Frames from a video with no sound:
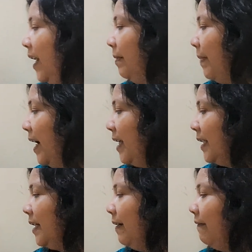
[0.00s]
in
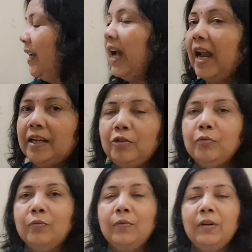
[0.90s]
past? We had
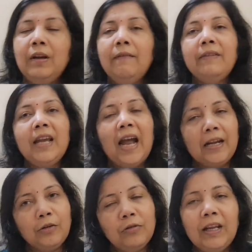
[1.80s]
to. We
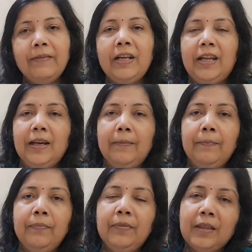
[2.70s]
had to leave India.
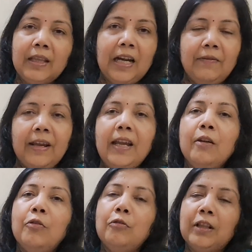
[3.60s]
That way
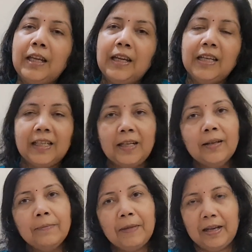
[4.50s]
whole thing is in
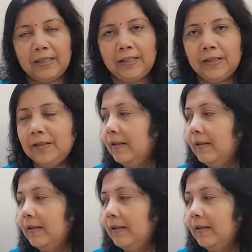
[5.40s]
past.